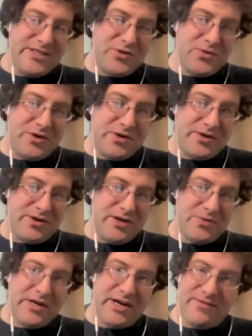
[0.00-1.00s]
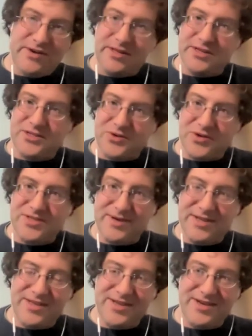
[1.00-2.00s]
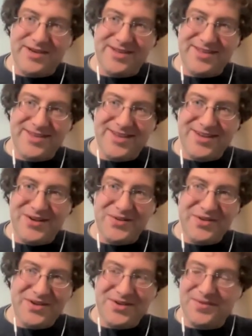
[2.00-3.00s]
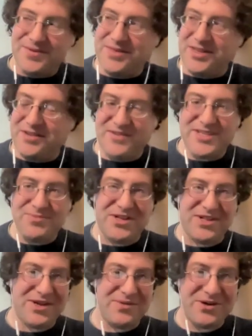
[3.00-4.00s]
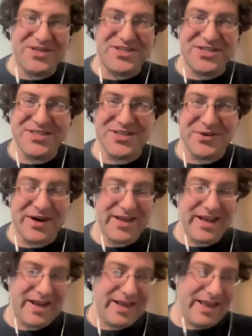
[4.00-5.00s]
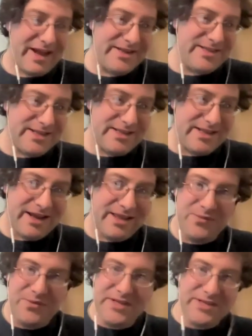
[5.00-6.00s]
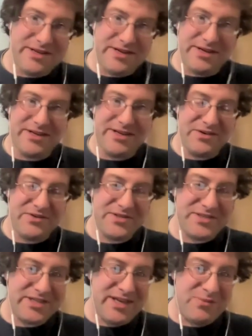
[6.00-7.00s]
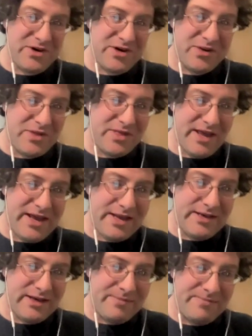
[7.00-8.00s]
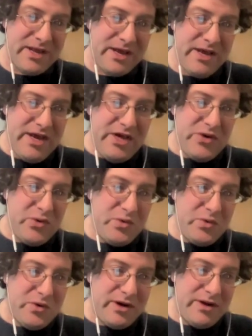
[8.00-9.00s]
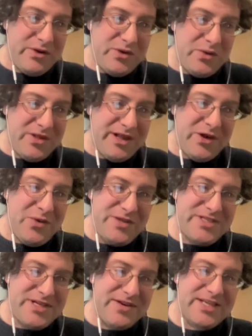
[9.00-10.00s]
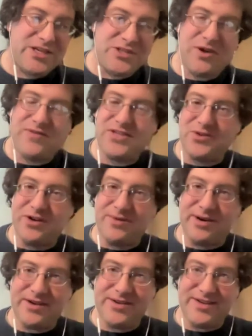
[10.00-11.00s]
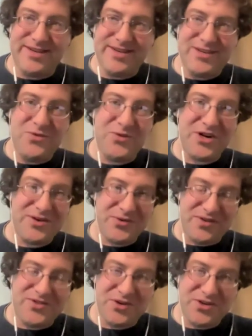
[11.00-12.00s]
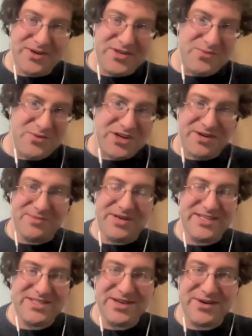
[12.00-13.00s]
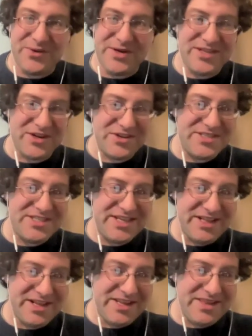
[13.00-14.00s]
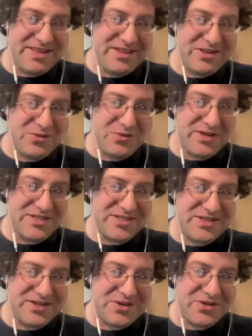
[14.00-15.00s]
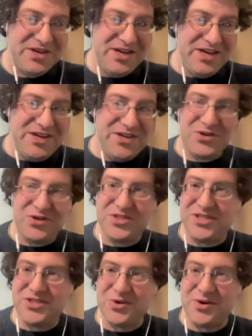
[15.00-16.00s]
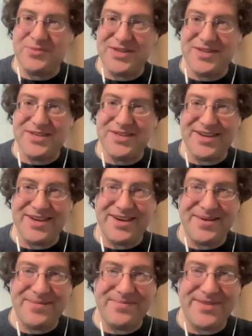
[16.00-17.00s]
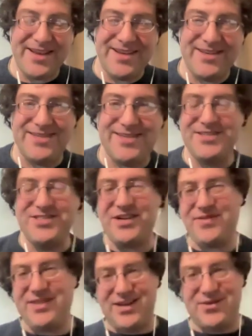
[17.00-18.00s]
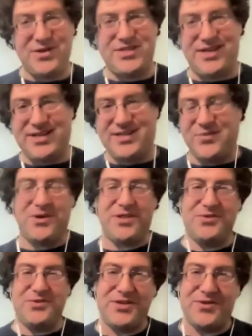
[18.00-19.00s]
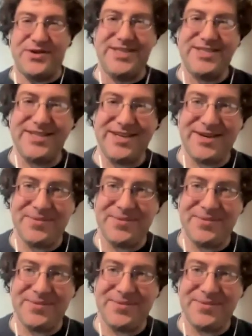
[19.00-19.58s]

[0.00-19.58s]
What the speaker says: we're kind of into the stories about the the investment collaboration. So I think we can just keep running with that. Who wants to go next? Because we have a story about we have stories about two more companies. One is called Sealight, and then the other one is called Nurse Disrupted. And Jeff and Leon, we're each going to tell one of those stories.